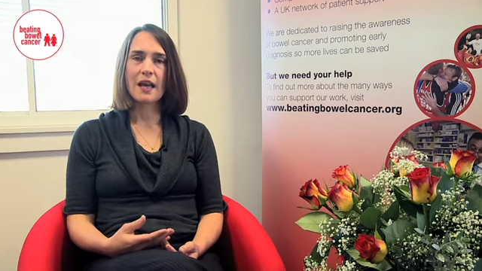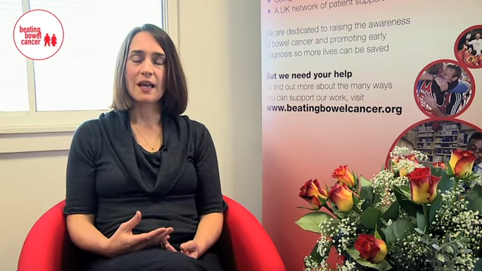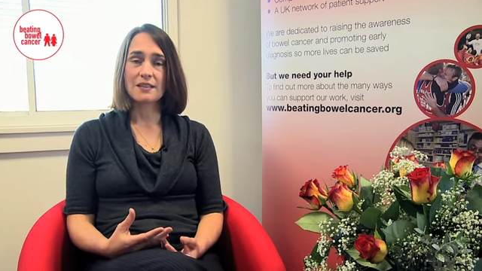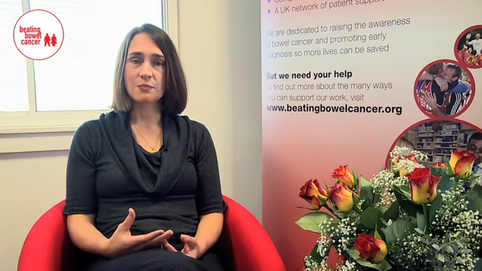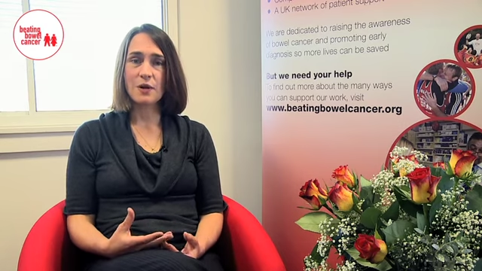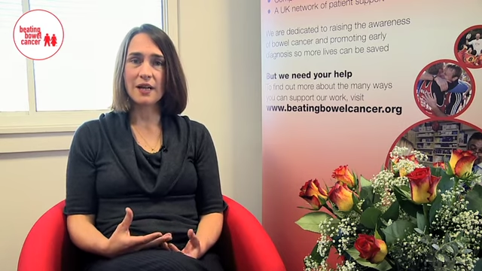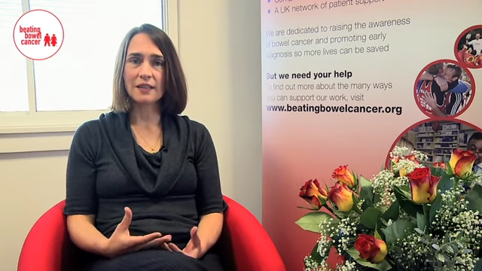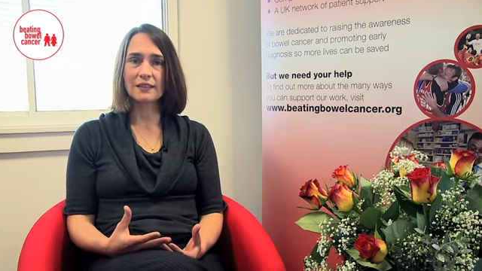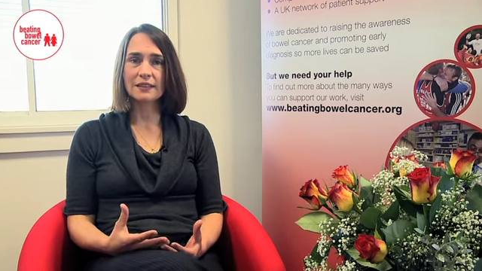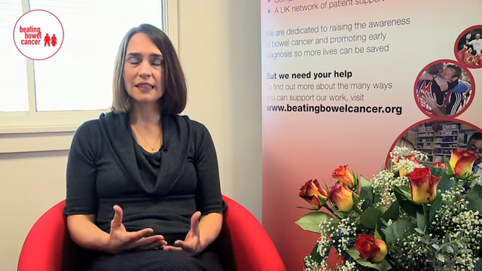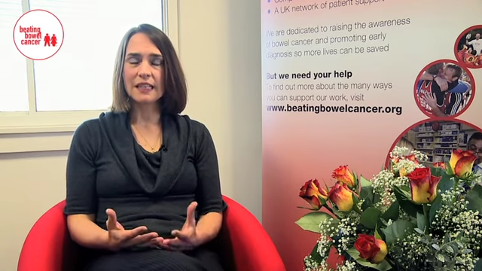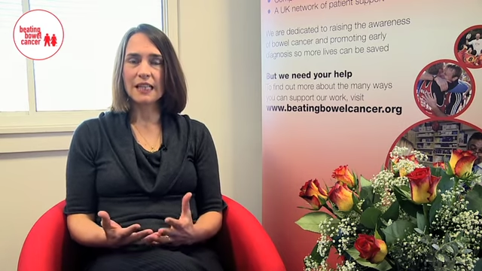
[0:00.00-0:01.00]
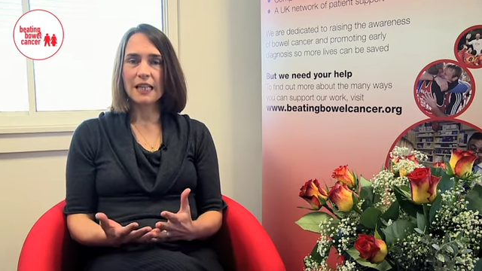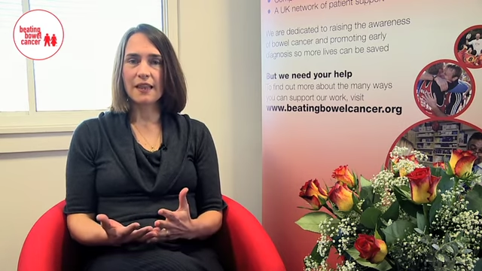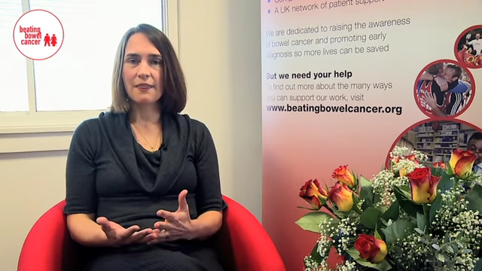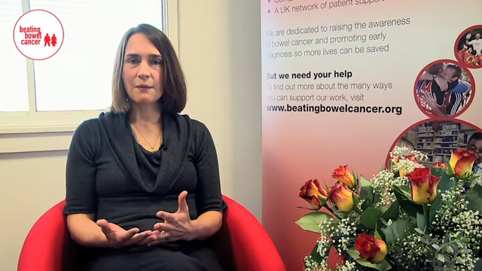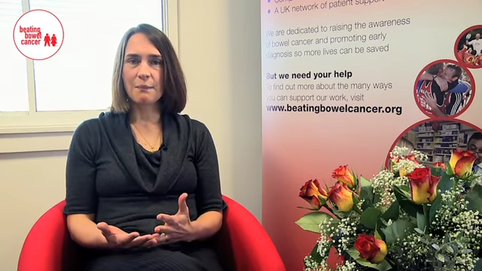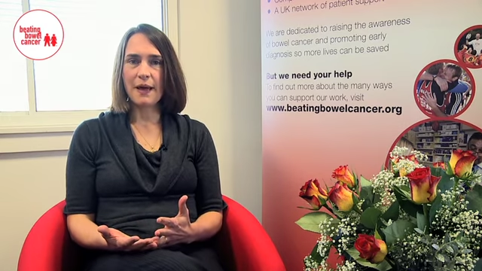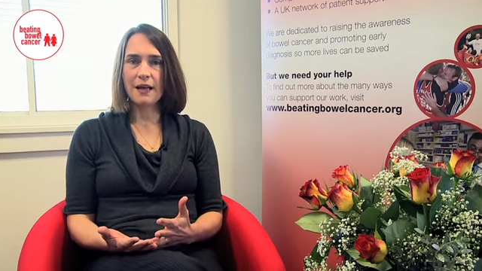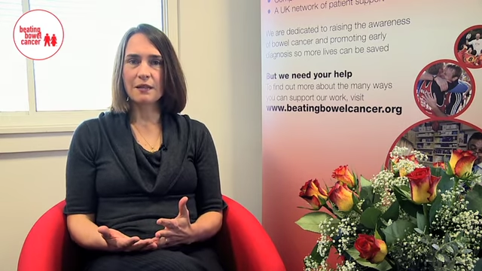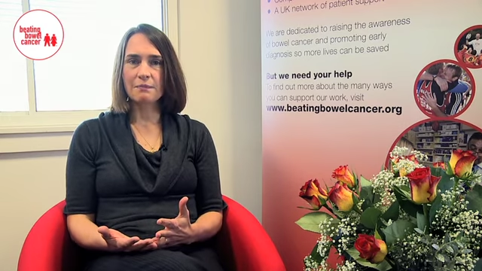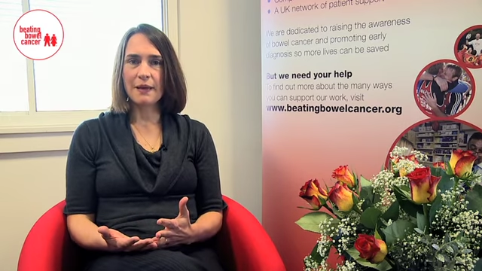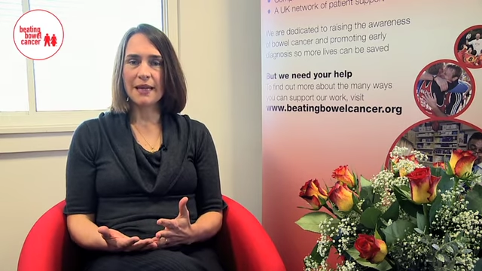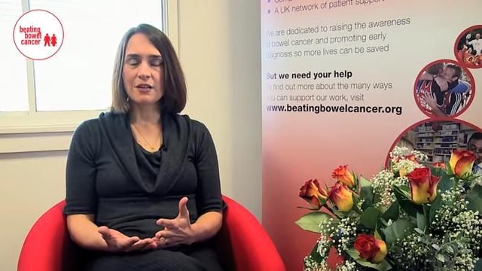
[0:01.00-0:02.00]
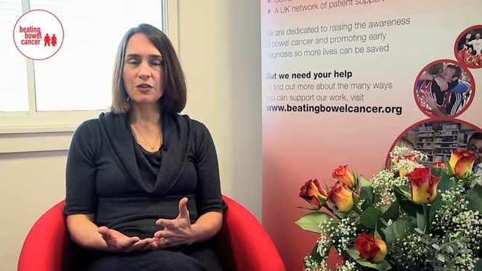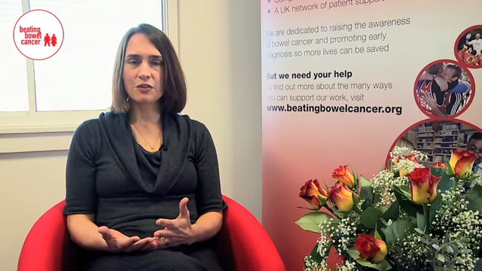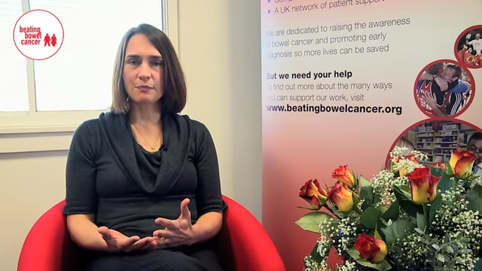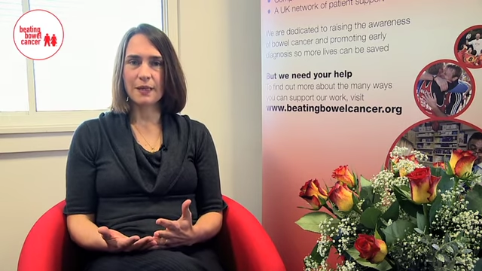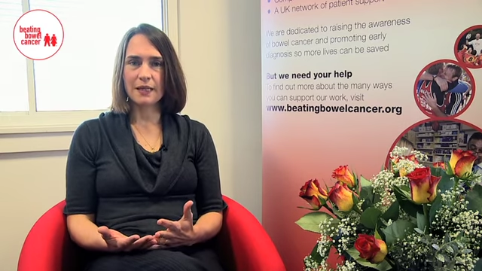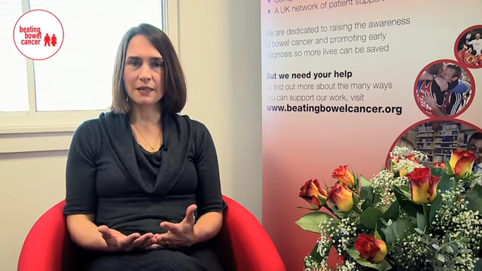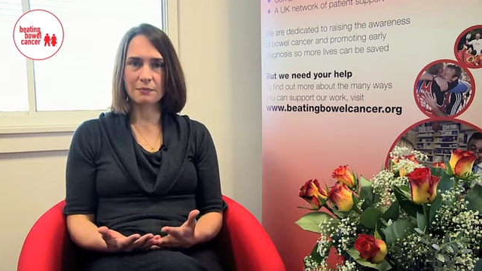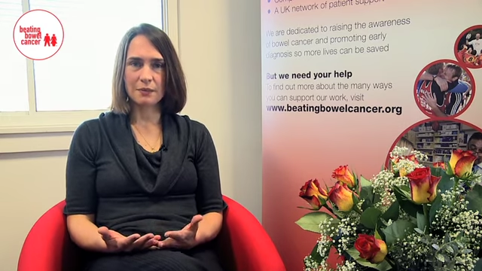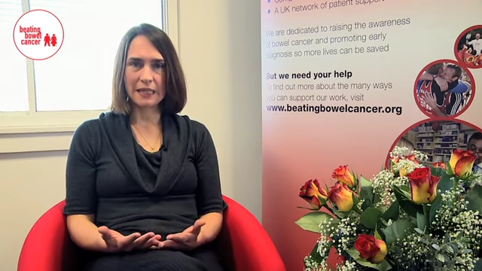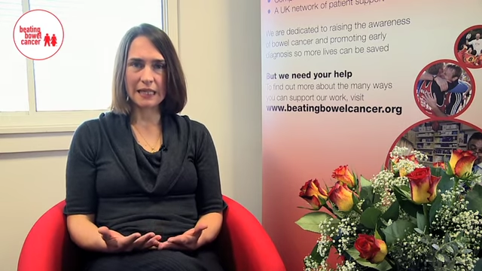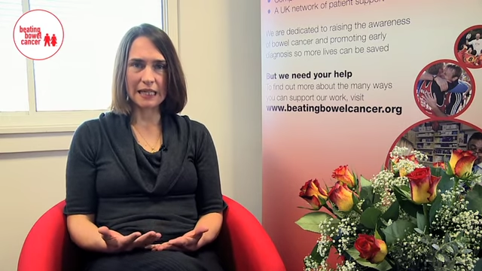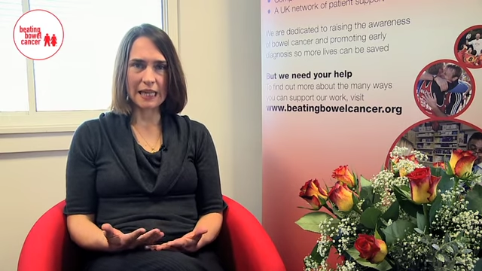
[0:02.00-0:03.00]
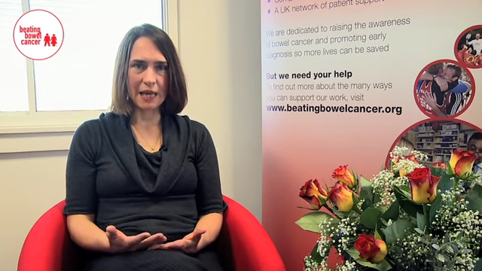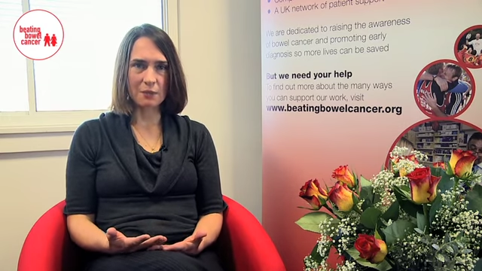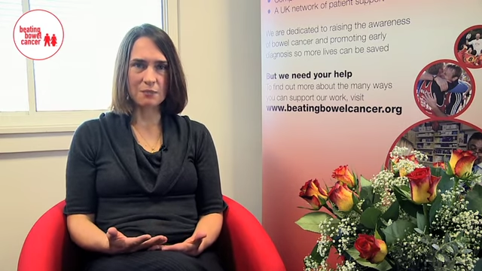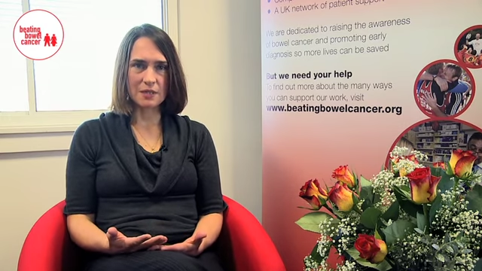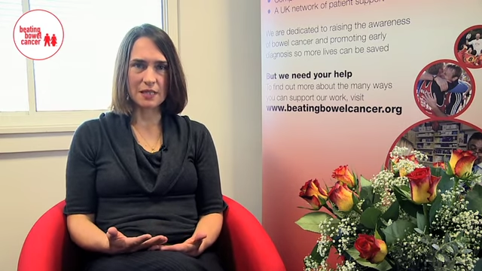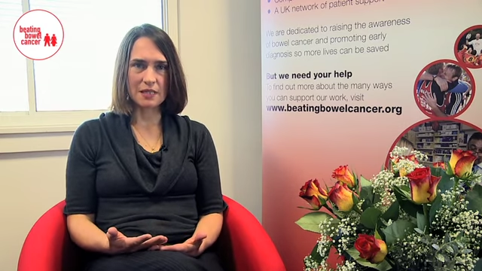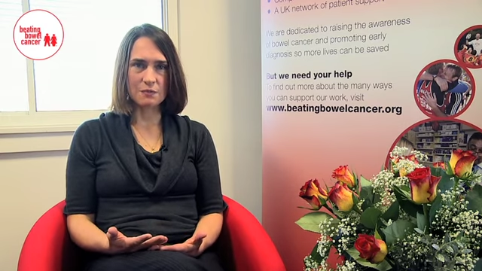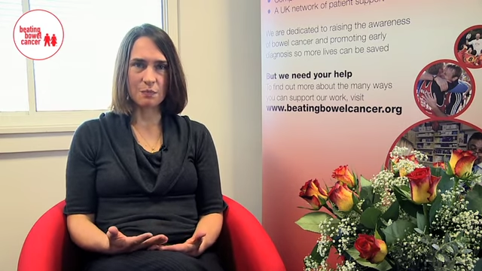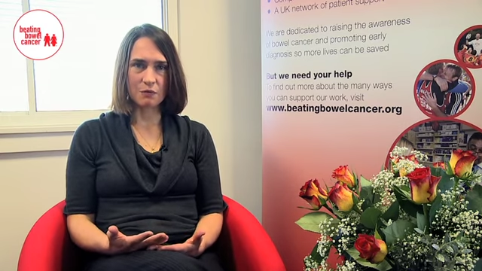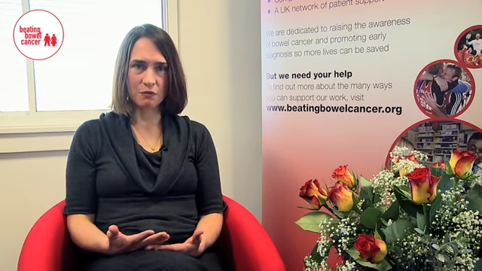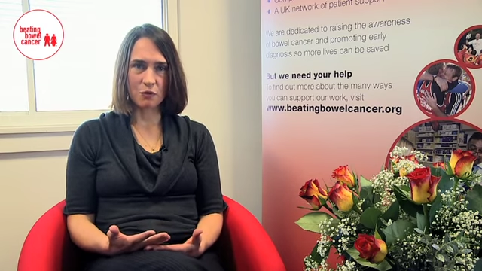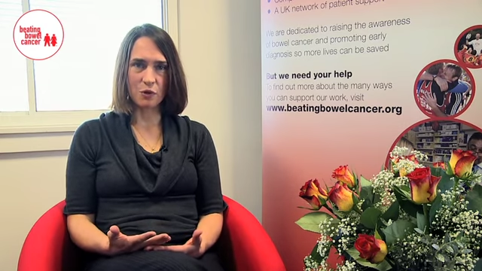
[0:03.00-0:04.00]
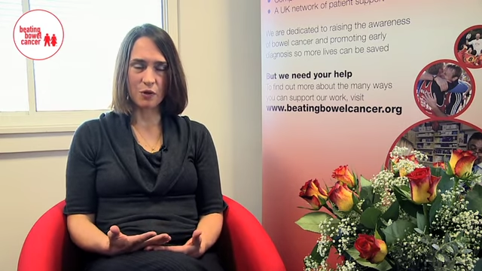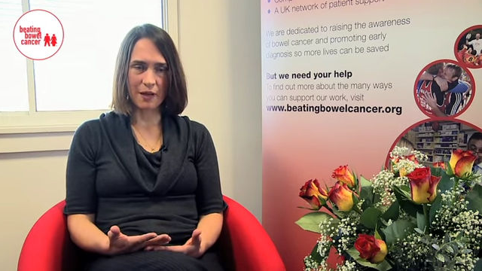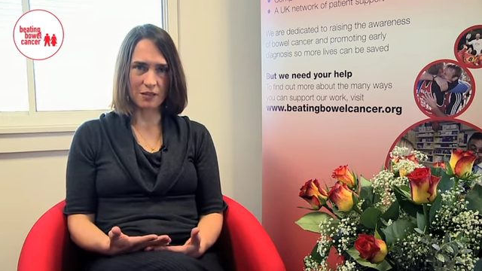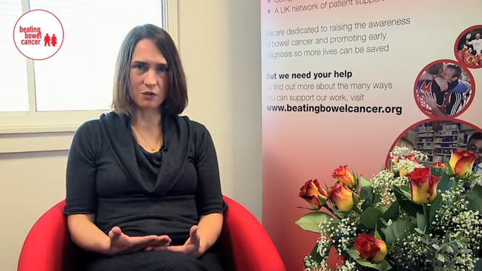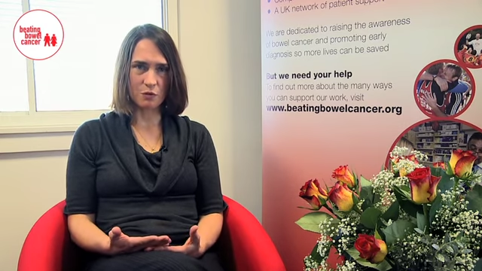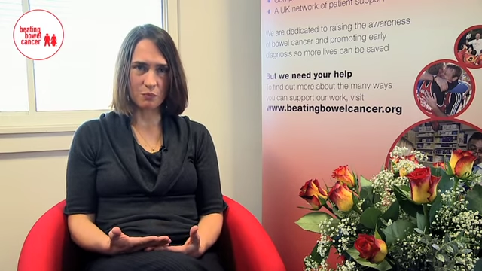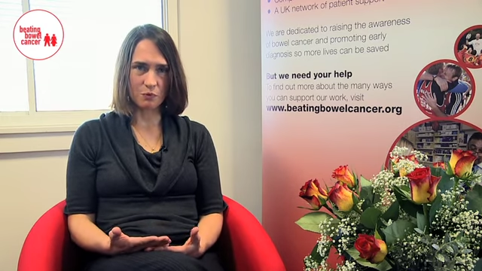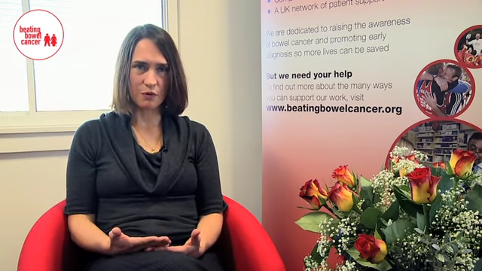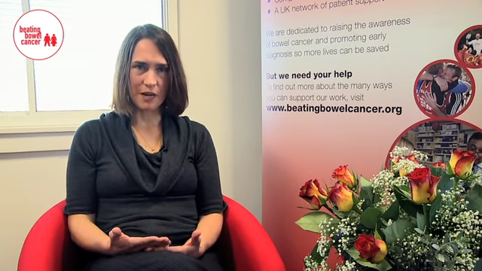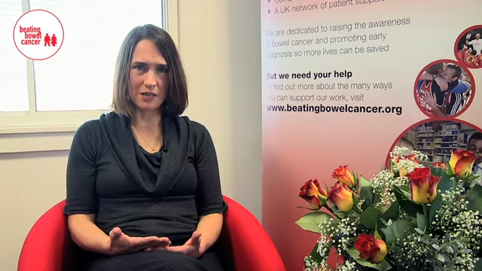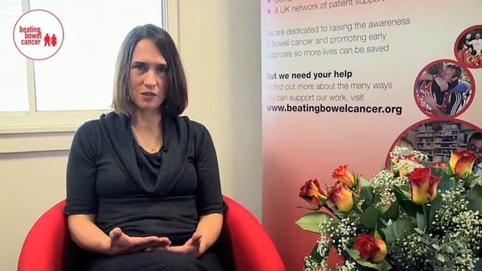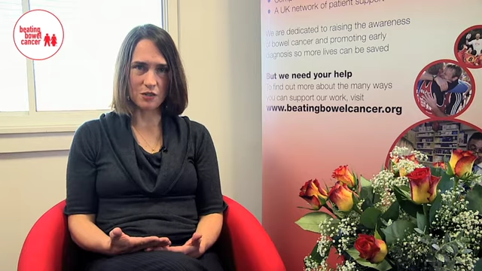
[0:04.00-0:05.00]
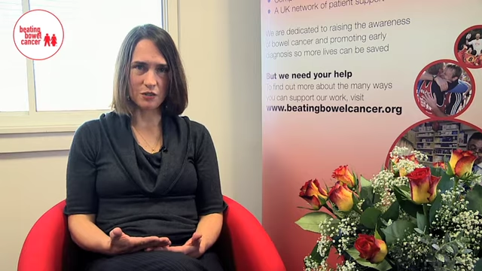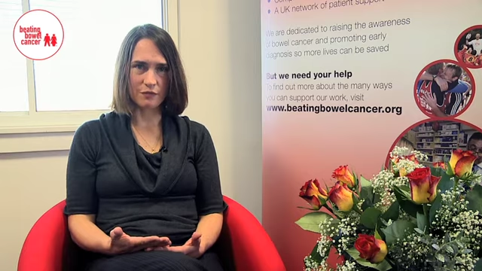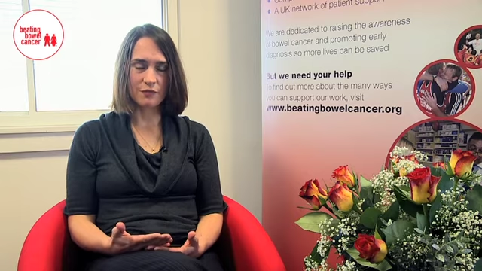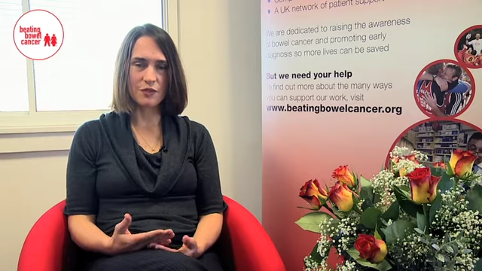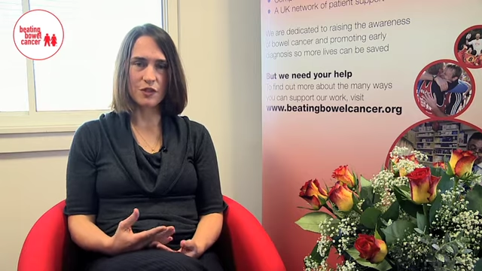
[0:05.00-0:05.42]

As well, the bowel may not have been completely emptied before you had your operation.